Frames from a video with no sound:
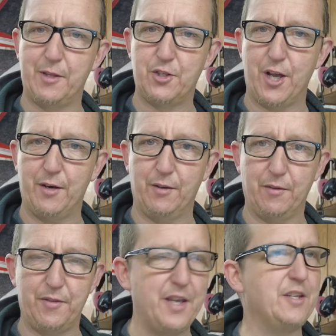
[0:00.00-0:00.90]
on the
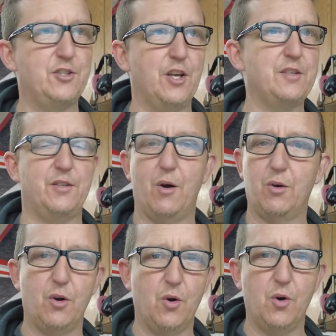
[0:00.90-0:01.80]
channel, things just
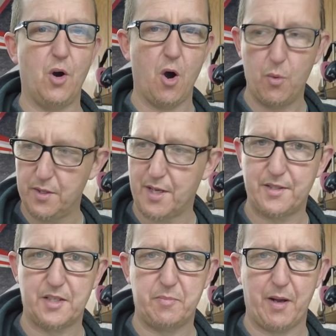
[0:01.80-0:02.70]
don't go always
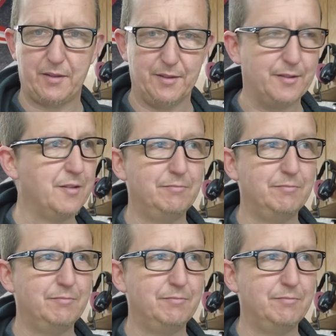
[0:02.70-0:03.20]
as expected.